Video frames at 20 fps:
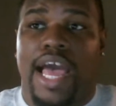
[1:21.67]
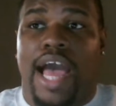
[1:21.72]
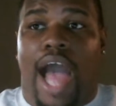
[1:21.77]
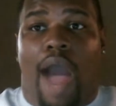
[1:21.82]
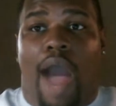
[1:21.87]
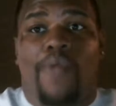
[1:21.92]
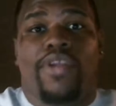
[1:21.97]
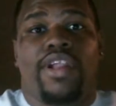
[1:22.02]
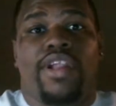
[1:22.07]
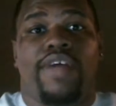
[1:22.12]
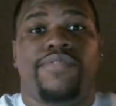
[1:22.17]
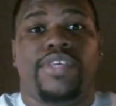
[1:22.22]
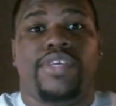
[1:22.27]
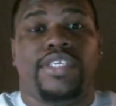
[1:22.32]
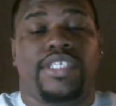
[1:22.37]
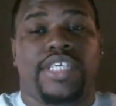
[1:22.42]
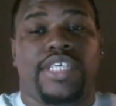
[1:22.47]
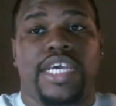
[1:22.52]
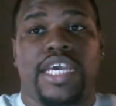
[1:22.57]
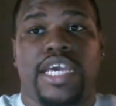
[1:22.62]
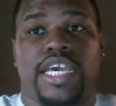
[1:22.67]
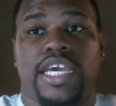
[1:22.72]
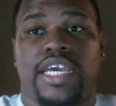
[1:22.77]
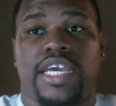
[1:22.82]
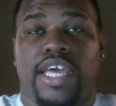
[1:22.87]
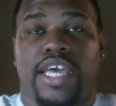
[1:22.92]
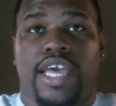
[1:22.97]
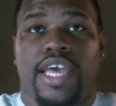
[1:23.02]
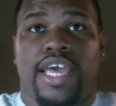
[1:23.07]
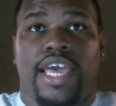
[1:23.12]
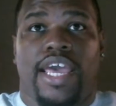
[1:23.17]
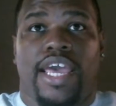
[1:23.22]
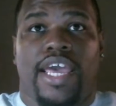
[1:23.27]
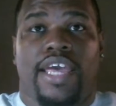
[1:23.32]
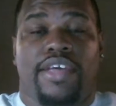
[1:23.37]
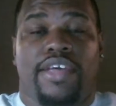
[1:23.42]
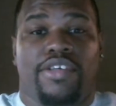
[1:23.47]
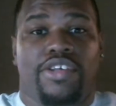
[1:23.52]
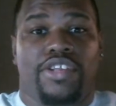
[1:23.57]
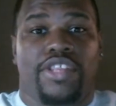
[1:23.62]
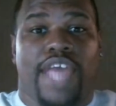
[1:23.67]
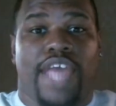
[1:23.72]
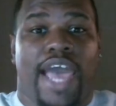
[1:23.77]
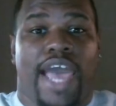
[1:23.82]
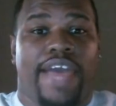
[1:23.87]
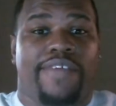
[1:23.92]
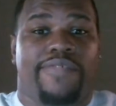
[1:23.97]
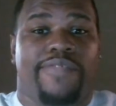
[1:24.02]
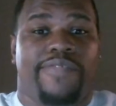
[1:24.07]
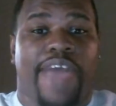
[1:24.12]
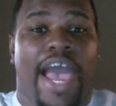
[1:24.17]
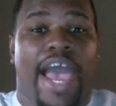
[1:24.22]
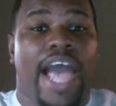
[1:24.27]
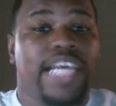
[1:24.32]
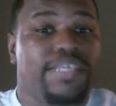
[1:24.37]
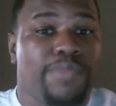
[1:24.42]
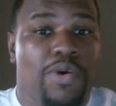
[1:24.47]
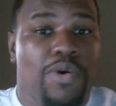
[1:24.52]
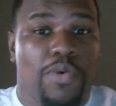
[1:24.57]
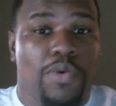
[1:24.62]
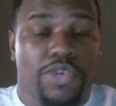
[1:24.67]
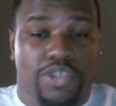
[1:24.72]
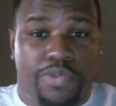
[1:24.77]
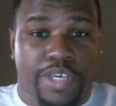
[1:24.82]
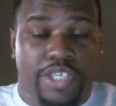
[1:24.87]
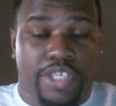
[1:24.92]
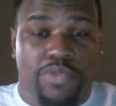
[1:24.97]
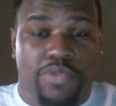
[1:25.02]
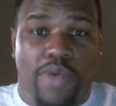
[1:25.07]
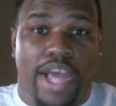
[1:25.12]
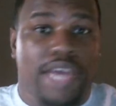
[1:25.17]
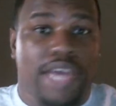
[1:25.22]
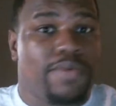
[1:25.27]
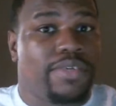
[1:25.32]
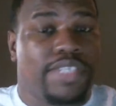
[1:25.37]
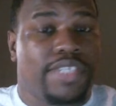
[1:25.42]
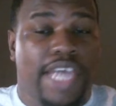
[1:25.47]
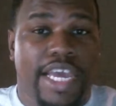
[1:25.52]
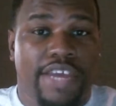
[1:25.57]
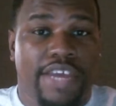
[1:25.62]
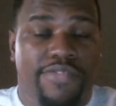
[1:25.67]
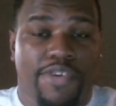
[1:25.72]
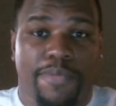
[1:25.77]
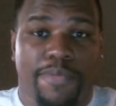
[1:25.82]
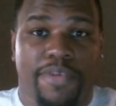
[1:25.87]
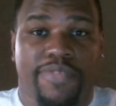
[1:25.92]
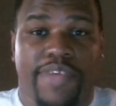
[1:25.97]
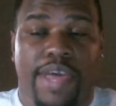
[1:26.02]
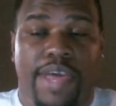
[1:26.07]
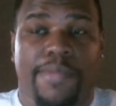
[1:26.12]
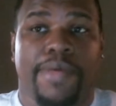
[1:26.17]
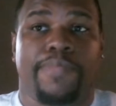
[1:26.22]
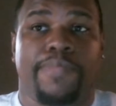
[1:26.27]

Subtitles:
I would have loved to see that Phasma was the reason why he was taken from his family.